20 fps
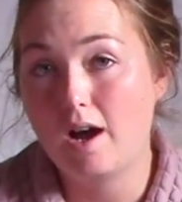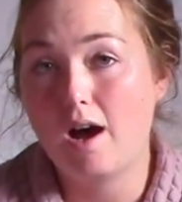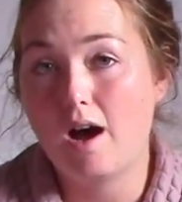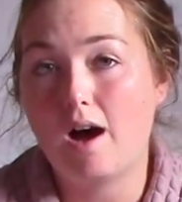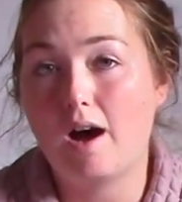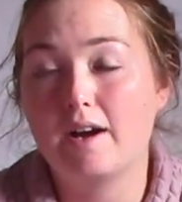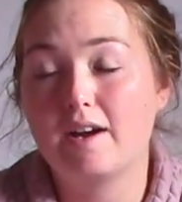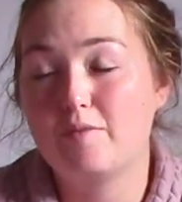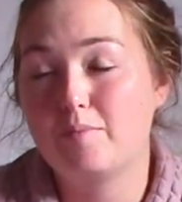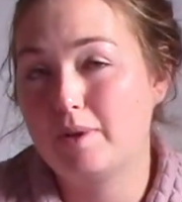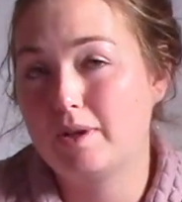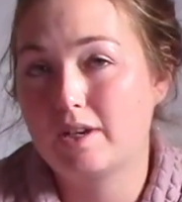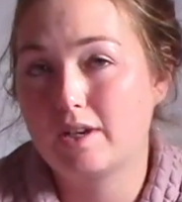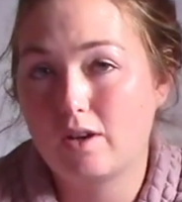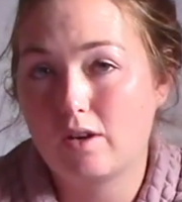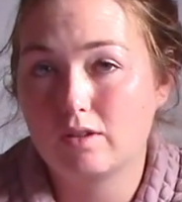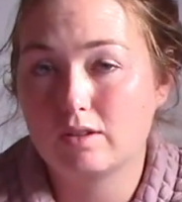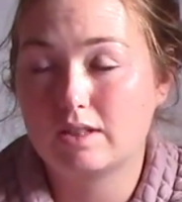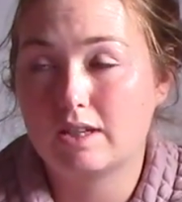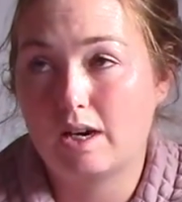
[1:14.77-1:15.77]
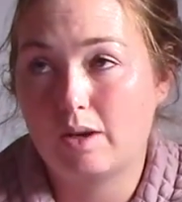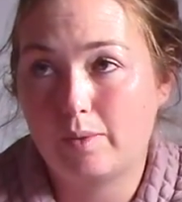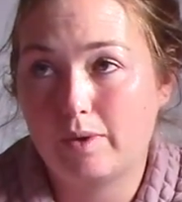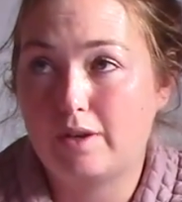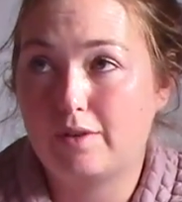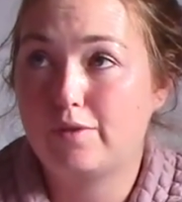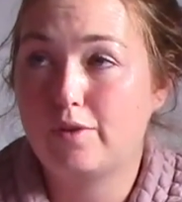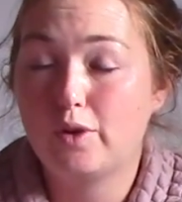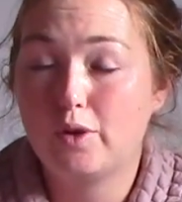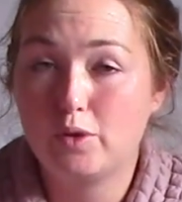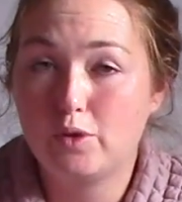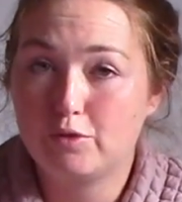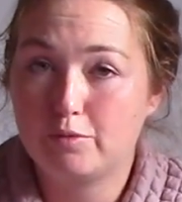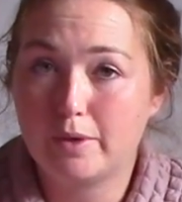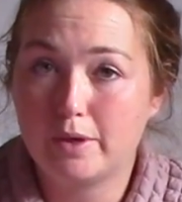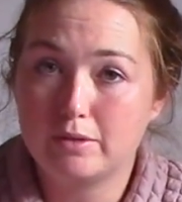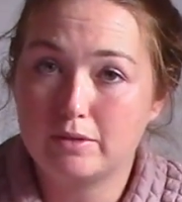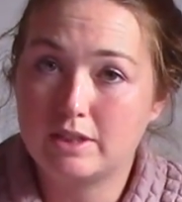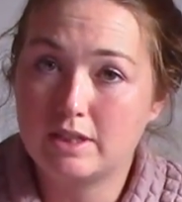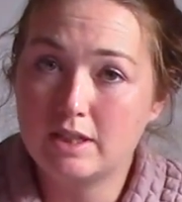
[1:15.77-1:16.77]
I have been in contact with Hoof
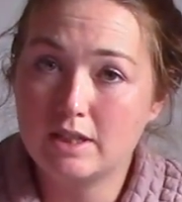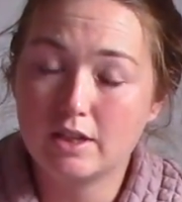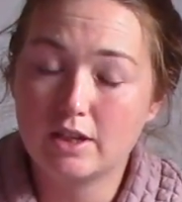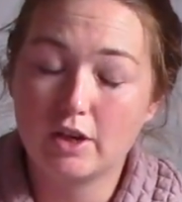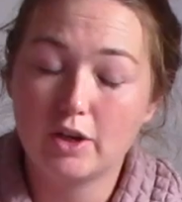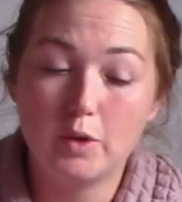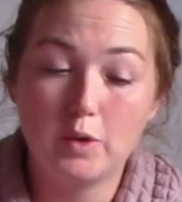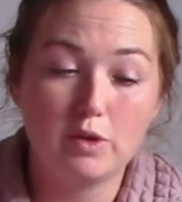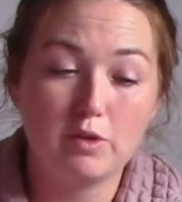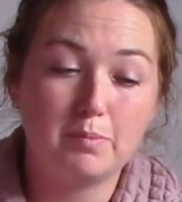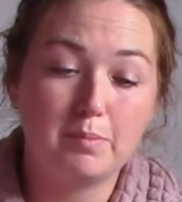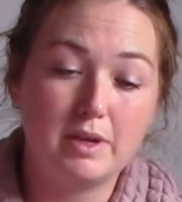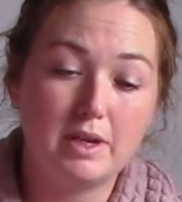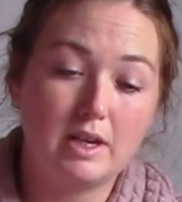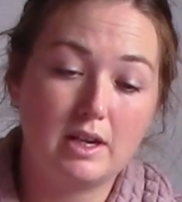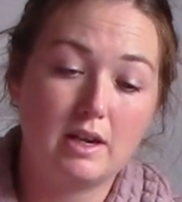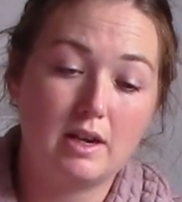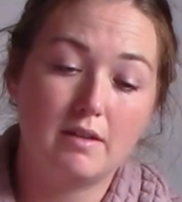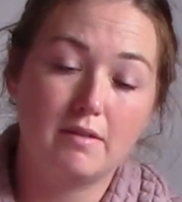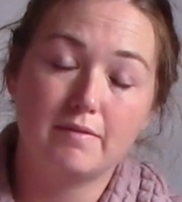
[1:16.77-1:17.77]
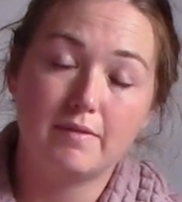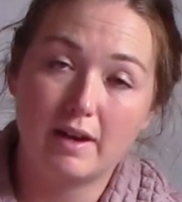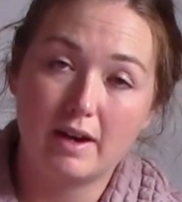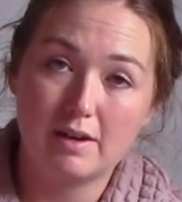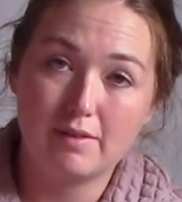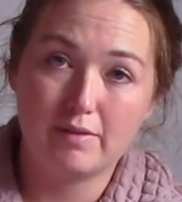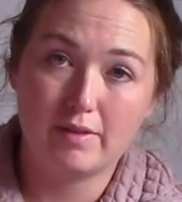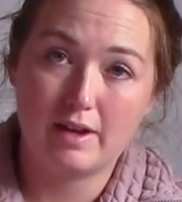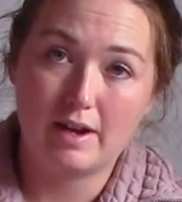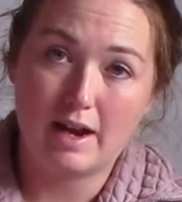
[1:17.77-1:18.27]
Boutique, who have been very